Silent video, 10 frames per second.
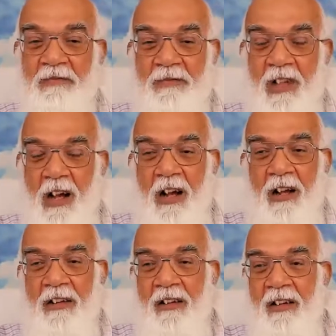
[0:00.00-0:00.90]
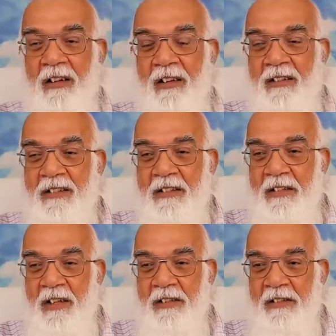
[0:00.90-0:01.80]
on
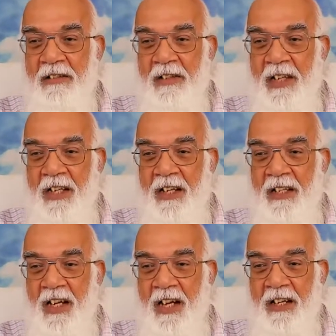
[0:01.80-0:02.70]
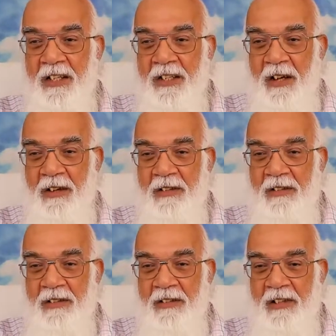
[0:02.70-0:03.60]
Saturday. That is all.
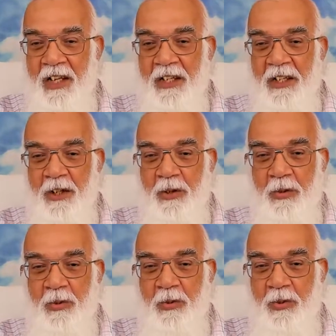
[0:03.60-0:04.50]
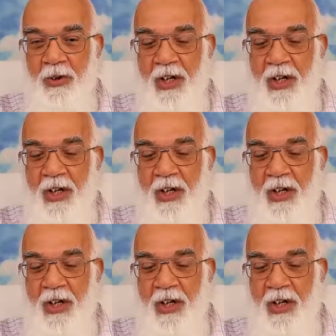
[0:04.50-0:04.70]
Thank you very